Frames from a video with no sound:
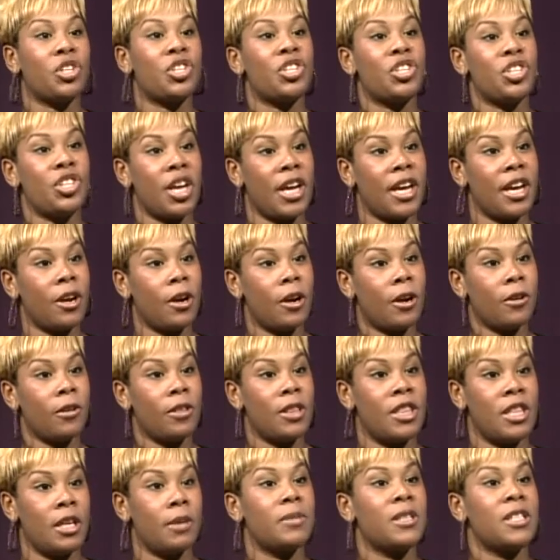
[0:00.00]
share
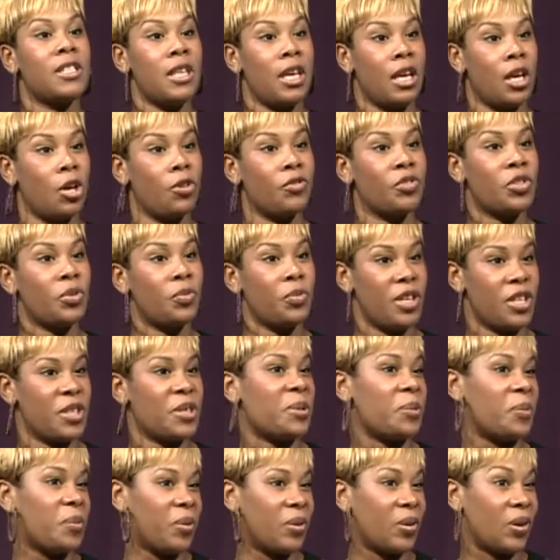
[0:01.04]
themselves with
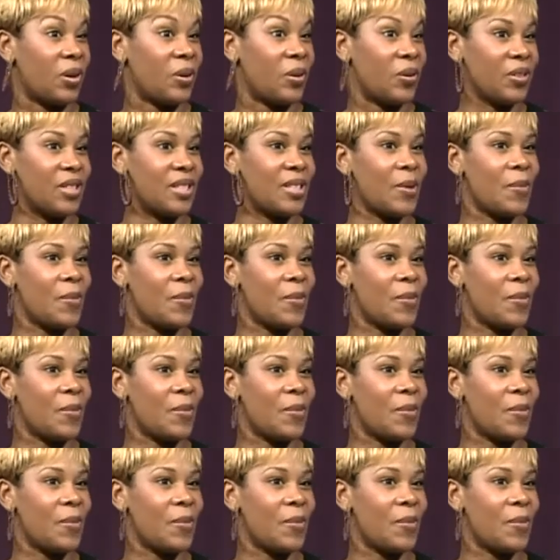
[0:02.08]
the world.